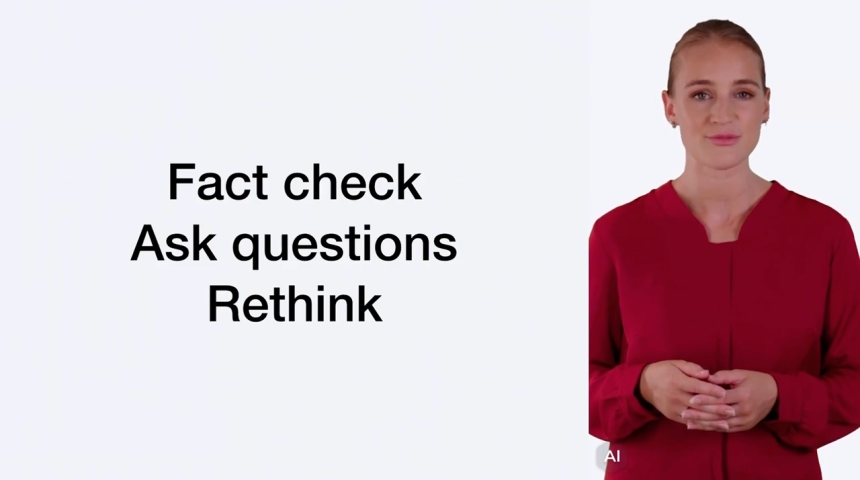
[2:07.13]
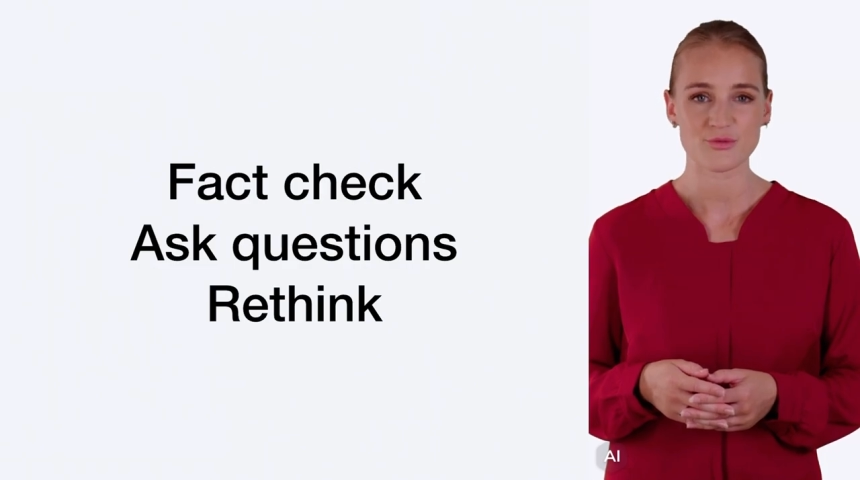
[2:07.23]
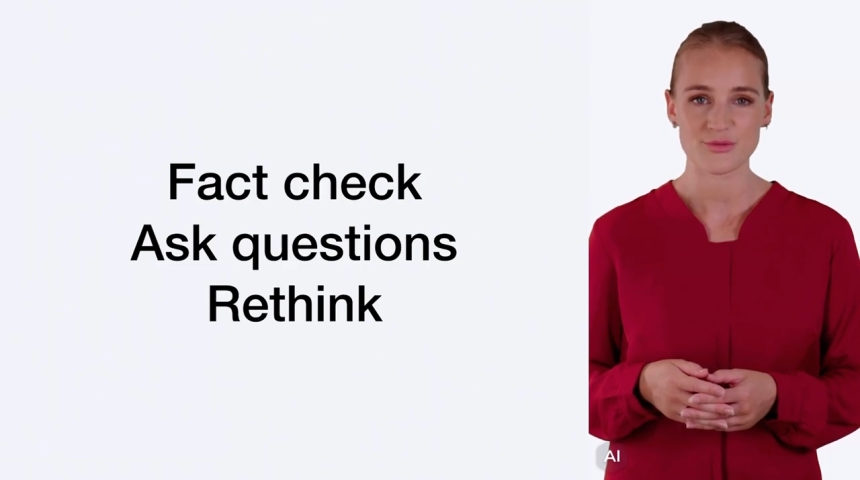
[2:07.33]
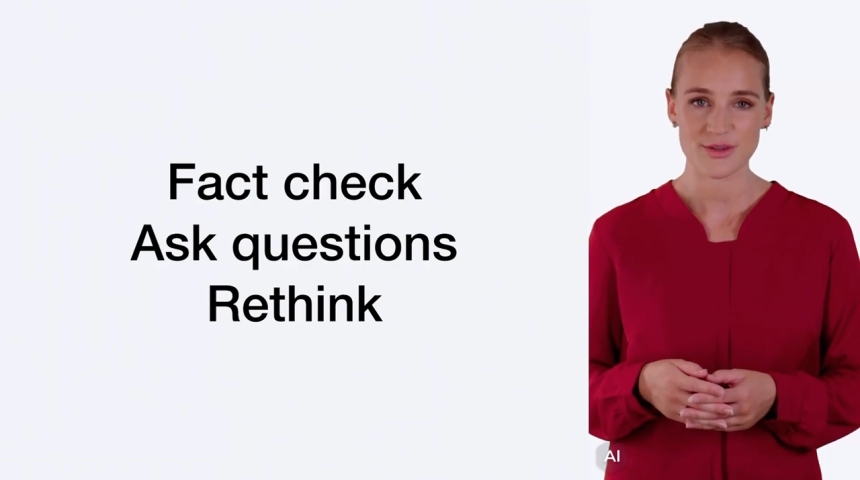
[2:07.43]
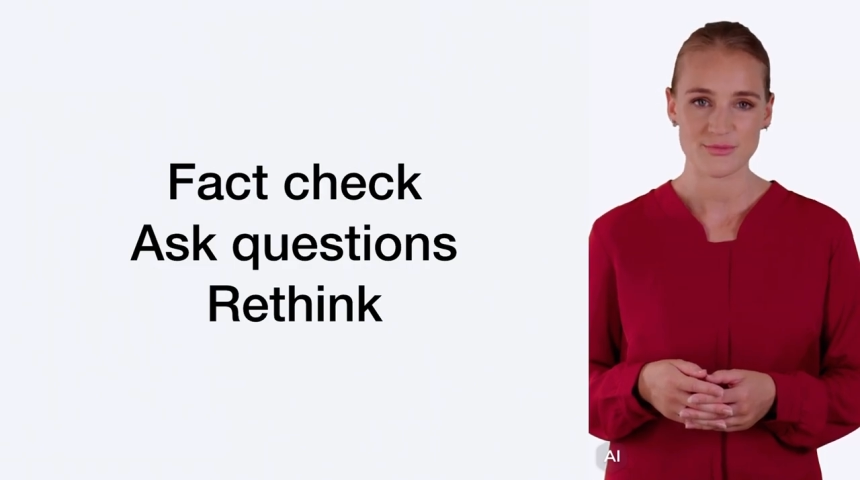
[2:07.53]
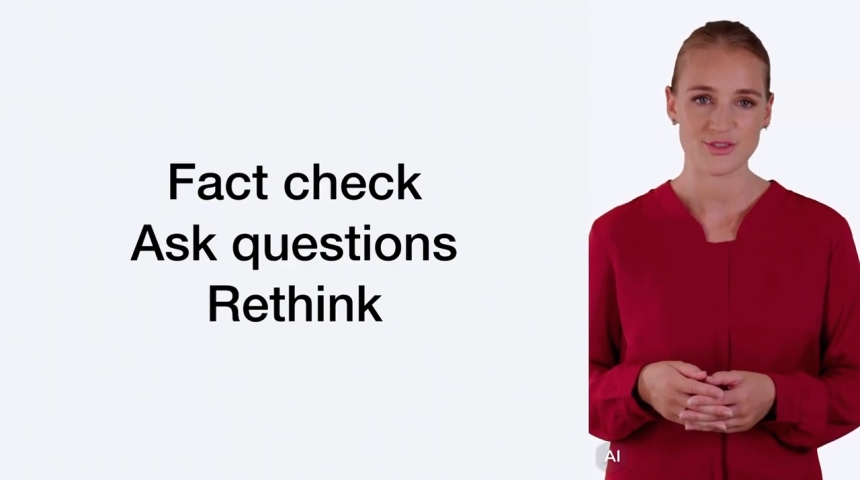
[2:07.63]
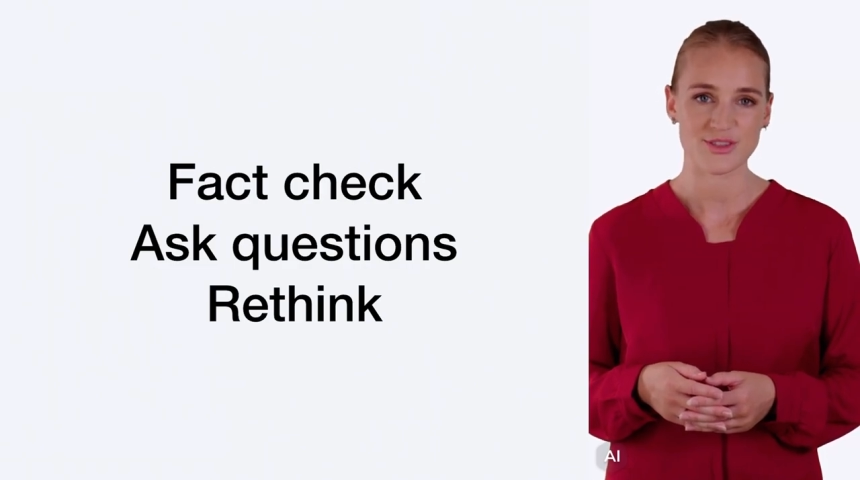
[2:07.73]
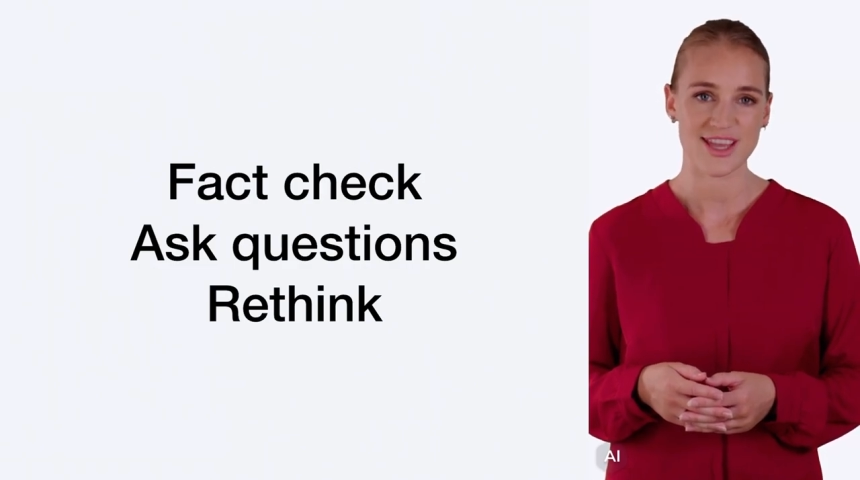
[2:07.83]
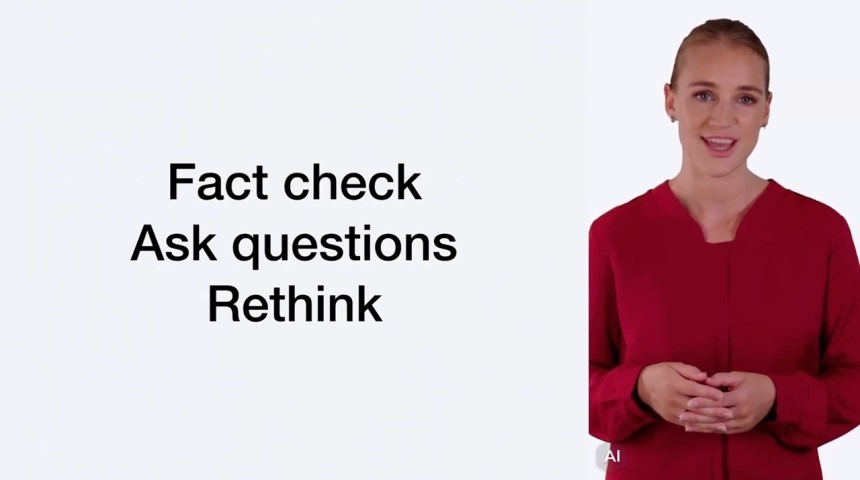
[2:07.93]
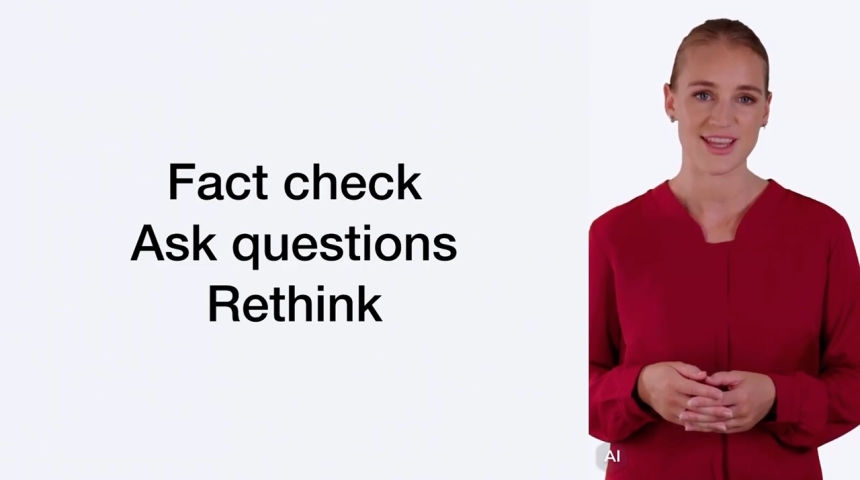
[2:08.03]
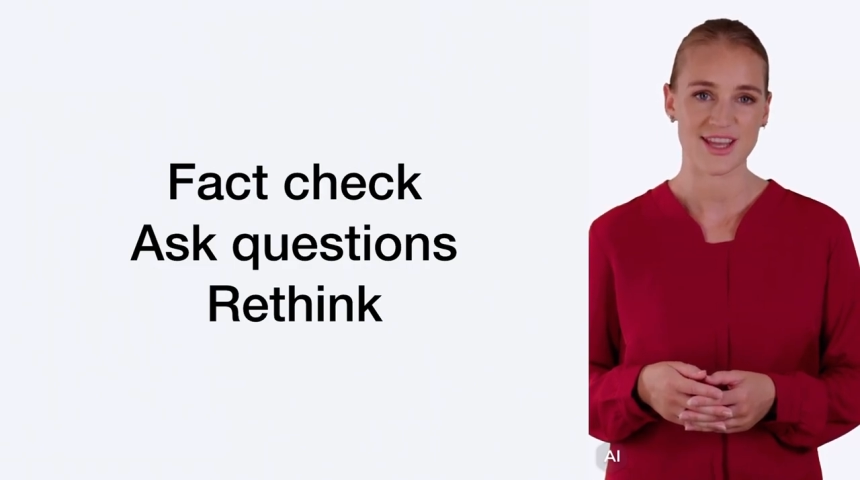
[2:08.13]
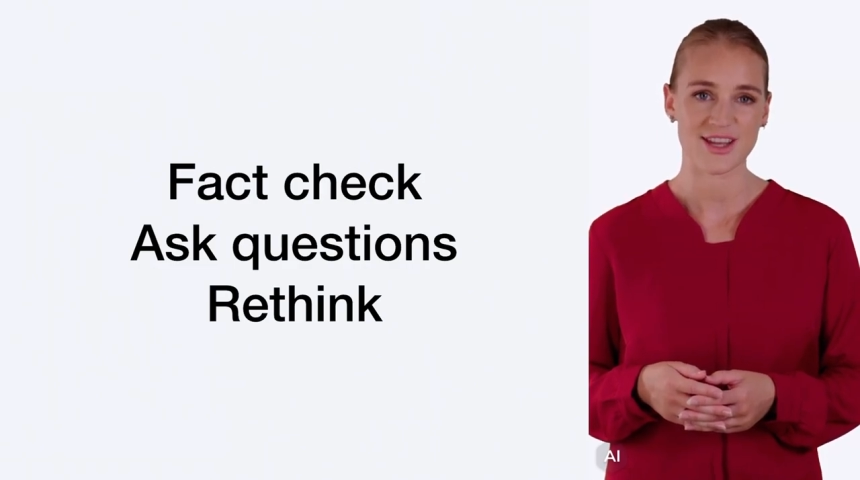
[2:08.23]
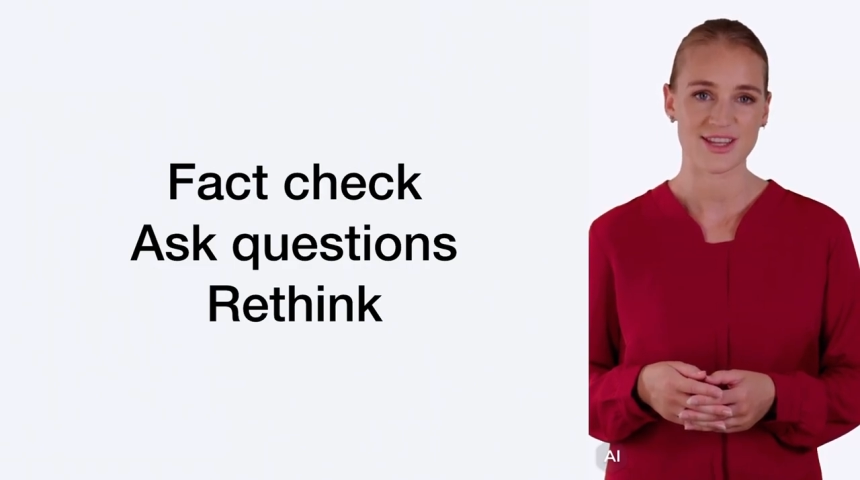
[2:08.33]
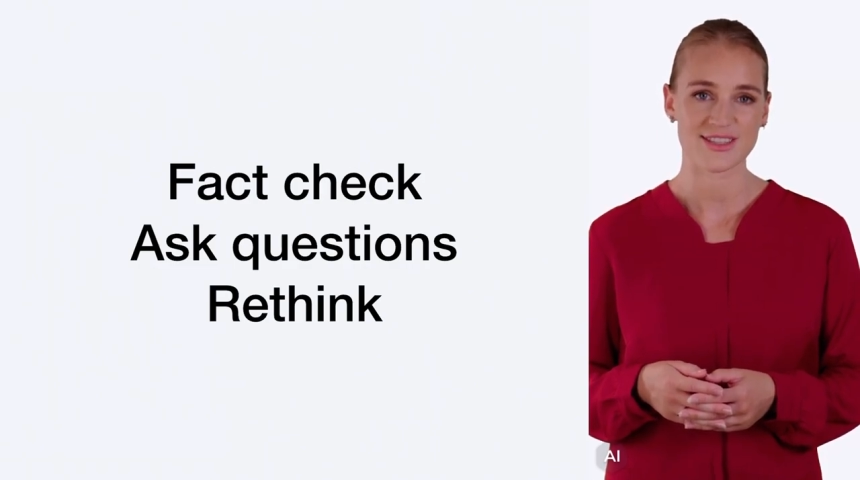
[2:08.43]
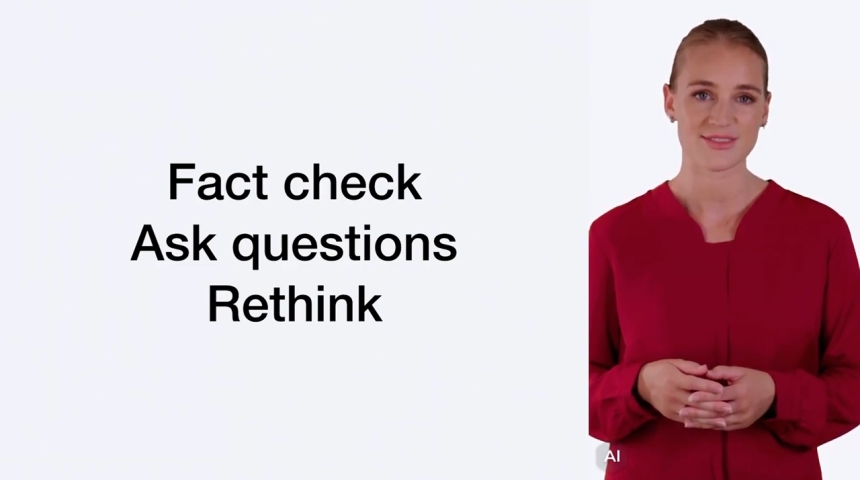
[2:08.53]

Remember, AI